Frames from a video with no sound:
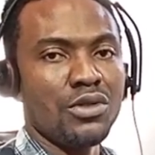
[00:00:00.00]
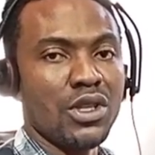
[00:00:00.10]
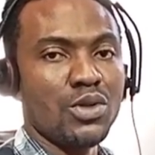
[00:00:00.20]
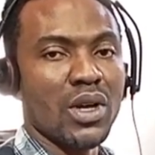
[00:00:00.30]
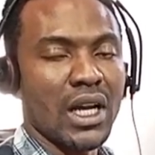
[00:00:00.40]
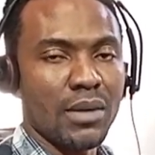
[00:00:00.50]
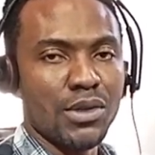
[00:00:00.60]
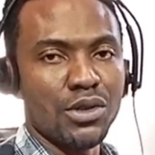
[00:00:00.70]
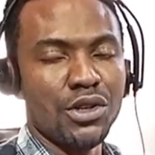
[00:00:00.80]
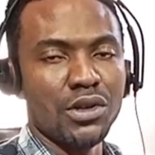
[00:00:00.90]
you need to
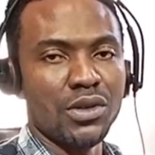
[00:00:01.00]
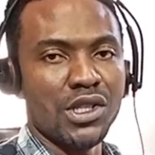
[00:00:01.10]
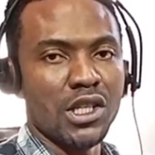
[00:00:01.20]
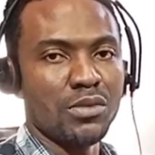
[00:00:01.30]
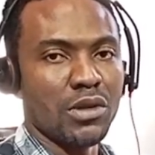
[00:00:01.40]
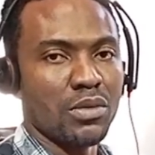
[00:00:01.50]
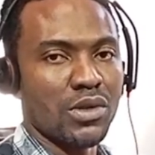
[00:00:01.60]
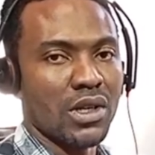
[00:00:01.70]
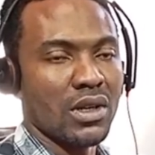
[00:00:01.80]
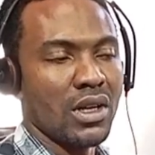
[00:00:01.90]
capture in your research
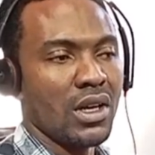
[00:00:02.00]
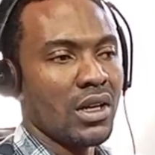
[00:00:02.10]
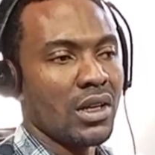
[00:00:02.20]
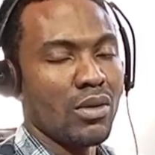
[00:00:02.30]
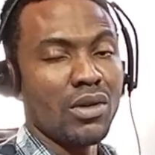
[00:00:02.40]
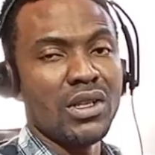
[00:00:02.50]
proposal. Now,